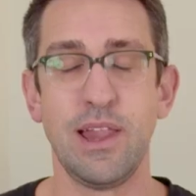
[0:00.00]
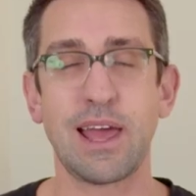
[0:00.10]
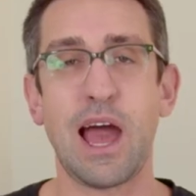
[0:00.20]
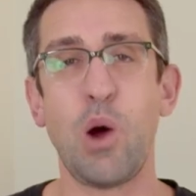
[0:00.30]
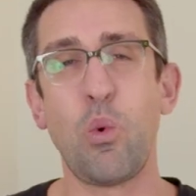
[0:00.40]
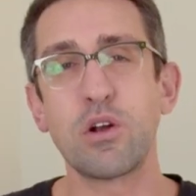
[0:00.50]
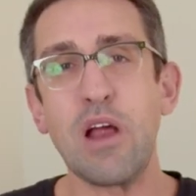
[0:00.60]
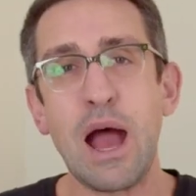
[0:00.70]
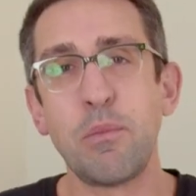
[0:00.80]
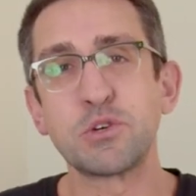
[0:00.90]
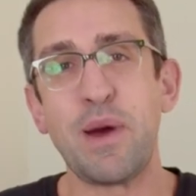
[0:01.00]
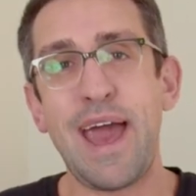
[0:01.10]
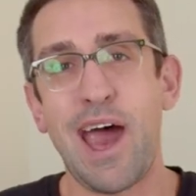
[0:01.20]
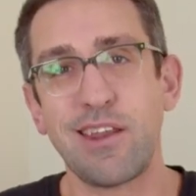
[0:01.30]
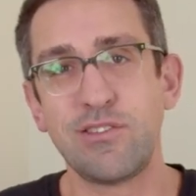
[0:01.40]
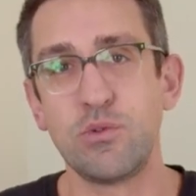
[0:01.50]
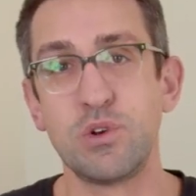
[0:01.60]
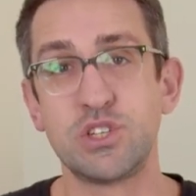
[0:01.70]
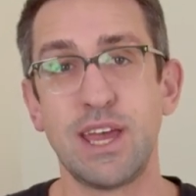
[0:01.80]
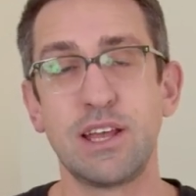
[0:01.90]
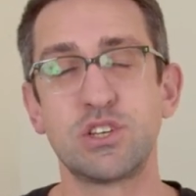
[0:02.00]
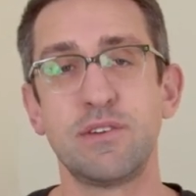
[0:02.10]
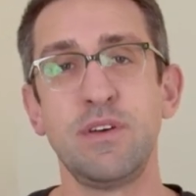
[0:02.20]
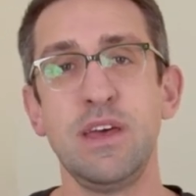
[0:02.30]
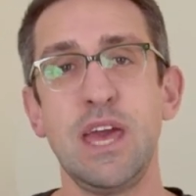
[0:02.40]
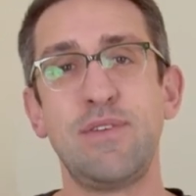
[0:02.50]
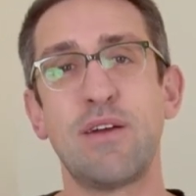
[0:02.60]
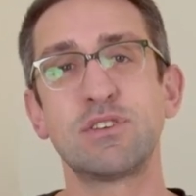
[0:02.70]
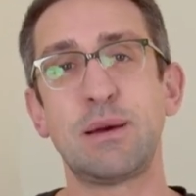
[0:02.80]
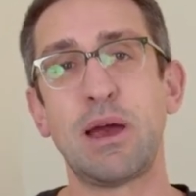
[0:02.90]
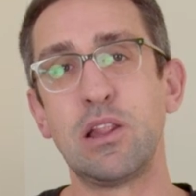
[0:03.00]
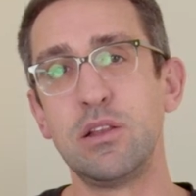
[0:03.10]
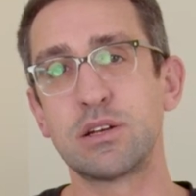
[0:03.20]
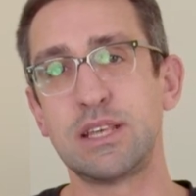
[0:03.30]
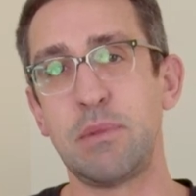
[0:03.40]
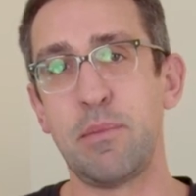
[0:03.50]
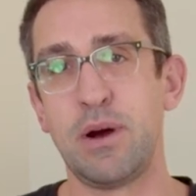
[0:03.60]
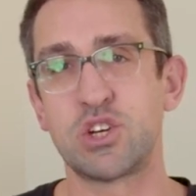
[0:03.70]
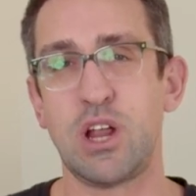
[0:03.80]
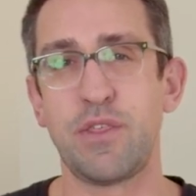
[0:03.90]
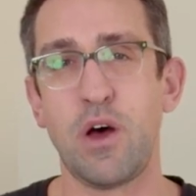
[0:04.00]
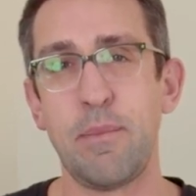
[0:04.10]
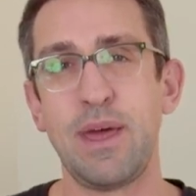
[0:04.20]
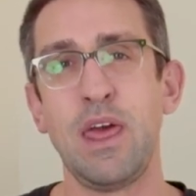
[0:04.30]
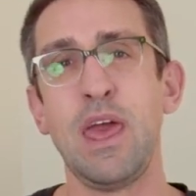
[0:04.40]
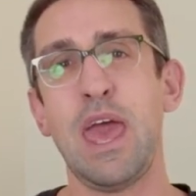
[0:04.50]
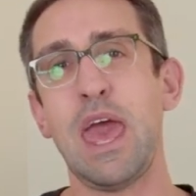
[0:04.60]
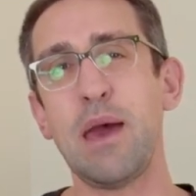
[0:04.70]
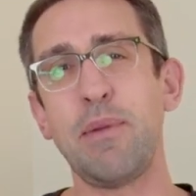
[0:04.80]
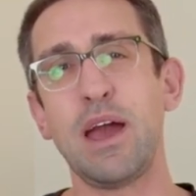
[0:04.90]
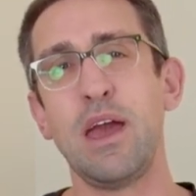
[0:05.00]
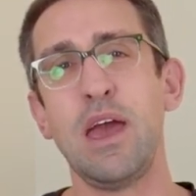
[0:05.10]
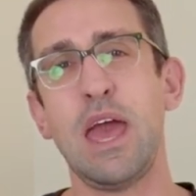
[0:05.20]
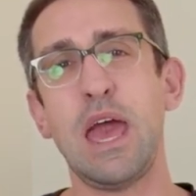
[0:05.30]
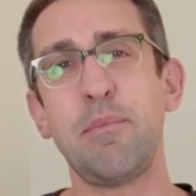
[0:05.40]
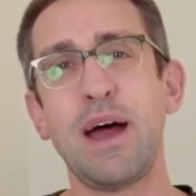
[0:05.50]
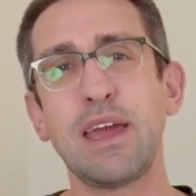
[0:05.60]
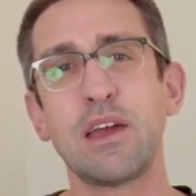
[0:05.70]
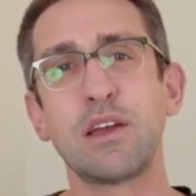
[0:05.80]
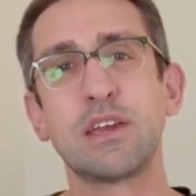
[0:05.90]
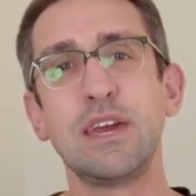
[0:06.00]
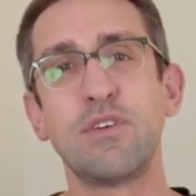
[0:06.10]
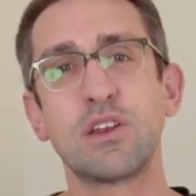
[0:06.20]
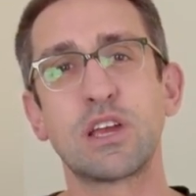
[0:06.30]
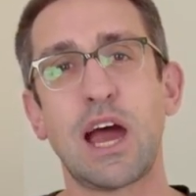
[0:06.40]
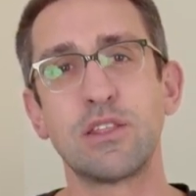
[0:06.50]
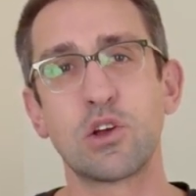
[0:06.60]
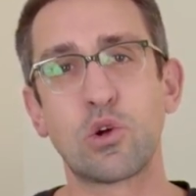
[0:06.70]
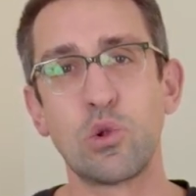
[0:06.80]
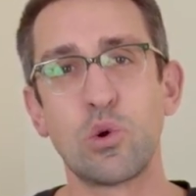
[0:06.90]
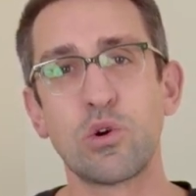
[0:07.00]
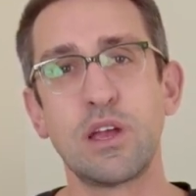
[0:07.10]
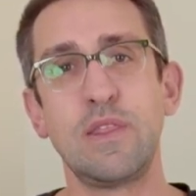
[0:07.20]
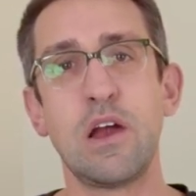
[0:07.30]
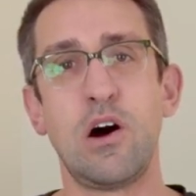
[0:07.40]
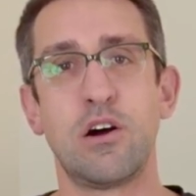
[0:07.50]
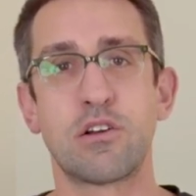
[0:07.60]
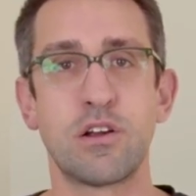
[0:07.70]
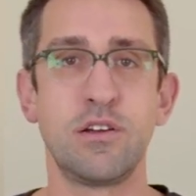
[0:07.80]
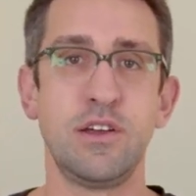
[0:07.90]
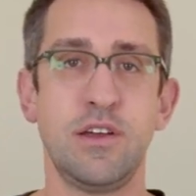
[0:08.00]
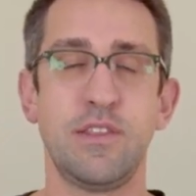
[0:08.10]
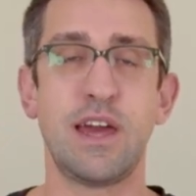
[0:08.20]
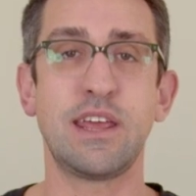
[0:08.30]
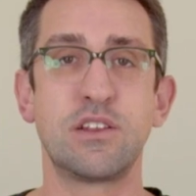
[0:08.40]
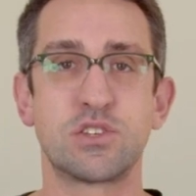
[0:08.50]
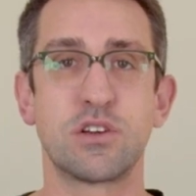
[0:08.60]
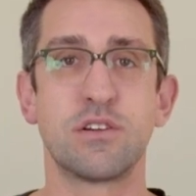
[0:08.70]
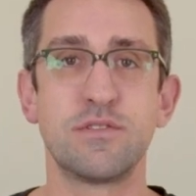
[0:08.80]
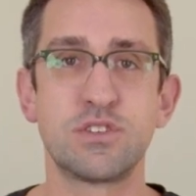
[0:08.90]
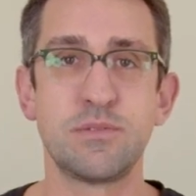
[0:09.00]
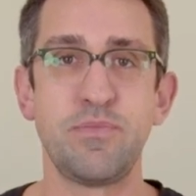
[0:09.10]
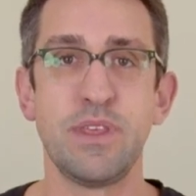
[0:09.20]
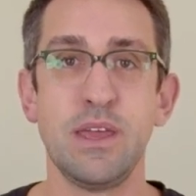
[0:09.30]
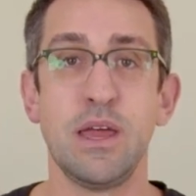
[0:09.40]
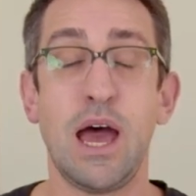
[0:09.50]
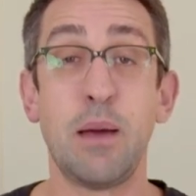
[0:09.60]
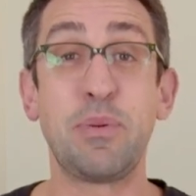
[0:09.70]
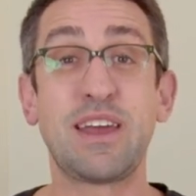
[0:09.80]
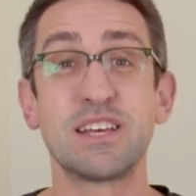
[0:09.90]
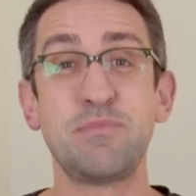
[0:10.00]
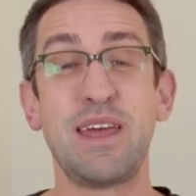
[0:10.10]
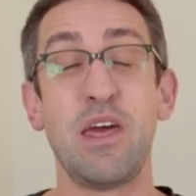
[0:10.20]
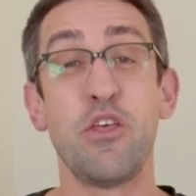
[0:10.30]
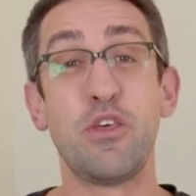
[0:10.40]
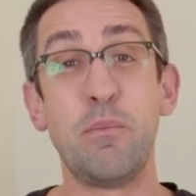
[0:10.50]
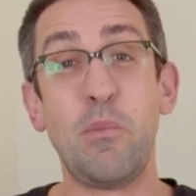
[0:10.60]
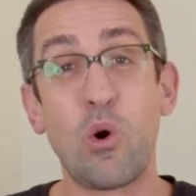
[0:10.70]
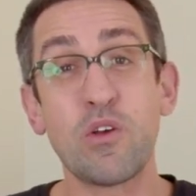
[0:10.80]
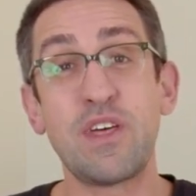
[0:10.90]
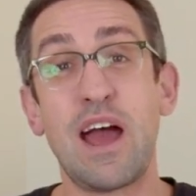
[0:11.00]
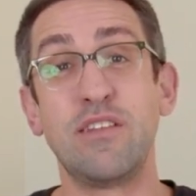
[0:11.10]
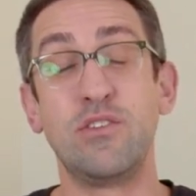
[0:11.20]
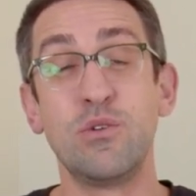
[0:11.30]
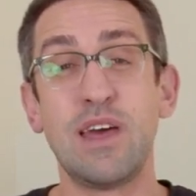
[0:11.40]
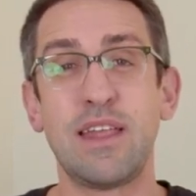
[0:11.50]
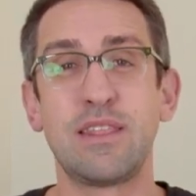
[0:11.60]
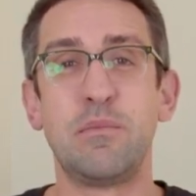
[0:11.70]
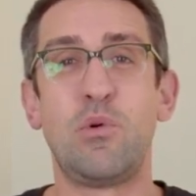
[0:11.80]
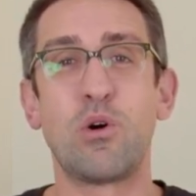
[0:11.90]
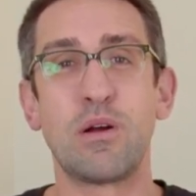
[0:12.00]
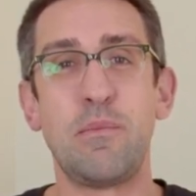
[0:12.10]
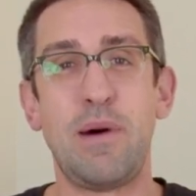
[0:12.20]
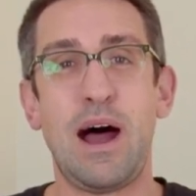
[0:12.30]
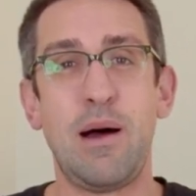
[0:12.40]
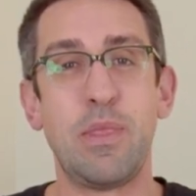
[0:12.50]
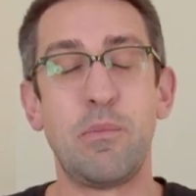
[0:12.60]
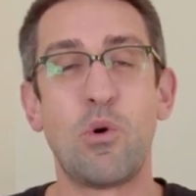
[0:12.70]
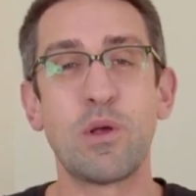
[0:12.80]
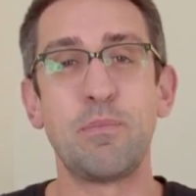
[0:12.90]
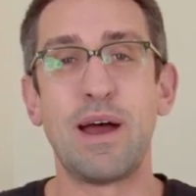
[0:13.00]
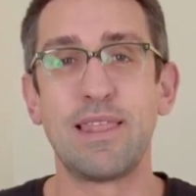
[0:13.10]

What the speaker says: Like, I wonder how much my attitude would change if every time I looked at my budget, I thought, man, am I giving God the glory and the honor that He deserves? Because, man, the more that I do that, the more my